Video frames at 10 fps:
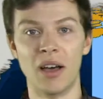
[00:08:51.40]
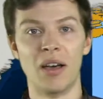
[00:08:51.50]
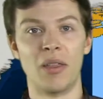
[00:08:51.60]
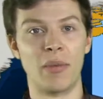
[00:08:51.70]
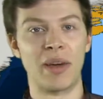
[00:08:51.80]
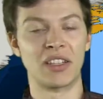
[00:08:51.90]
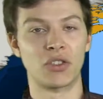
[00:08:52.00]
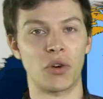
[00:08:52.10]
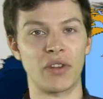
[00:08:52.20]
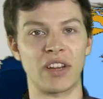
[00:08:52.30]
the main
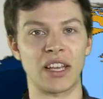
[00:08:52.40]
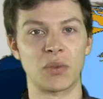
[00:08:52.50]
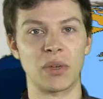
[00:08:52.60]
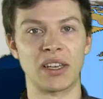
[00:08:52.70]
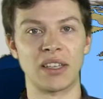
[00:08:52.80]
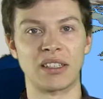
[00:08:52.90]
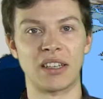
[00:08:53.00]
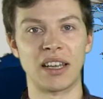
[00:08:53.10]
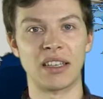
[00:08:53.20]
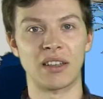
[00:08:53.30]
story for next week is
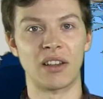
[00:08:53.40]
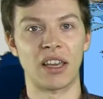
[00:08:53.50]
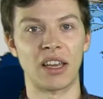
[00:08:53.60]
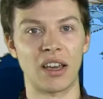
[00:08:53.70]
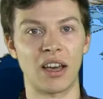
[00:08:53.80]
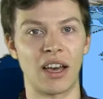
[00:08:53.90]
that it is looking